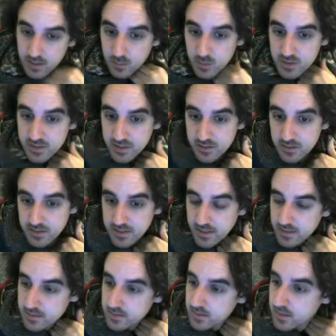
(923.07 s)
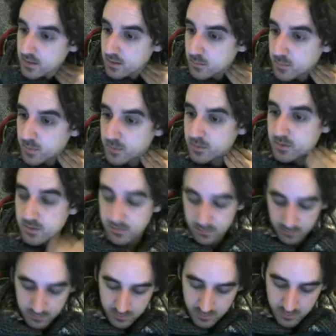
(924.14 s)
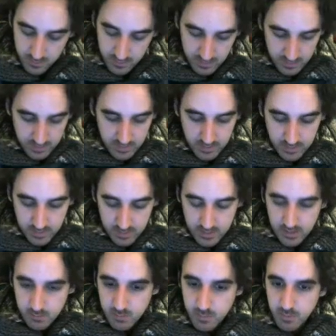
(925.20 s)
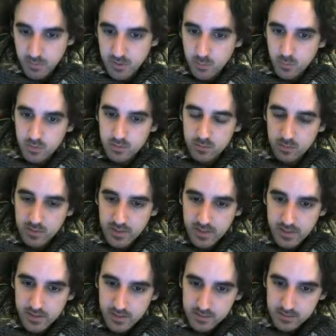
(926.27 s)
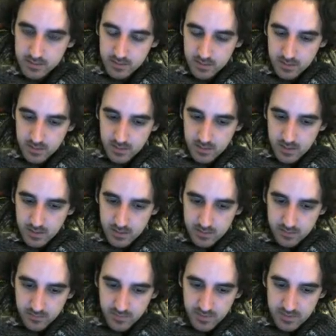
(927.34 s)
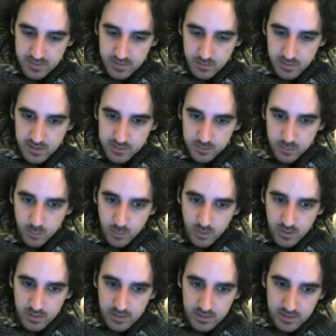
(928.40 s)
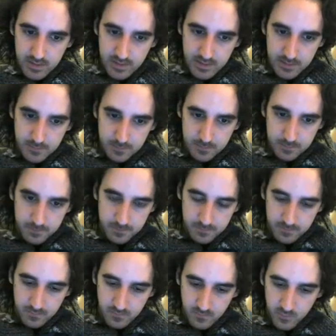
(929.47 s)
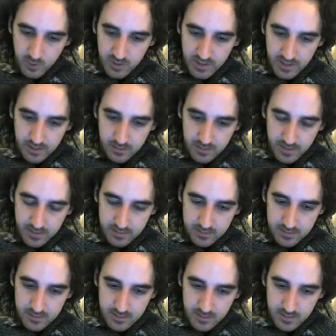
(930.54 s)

But it's actually nice, probably just too strong. And we probably want to layer something similar to what the volcano has.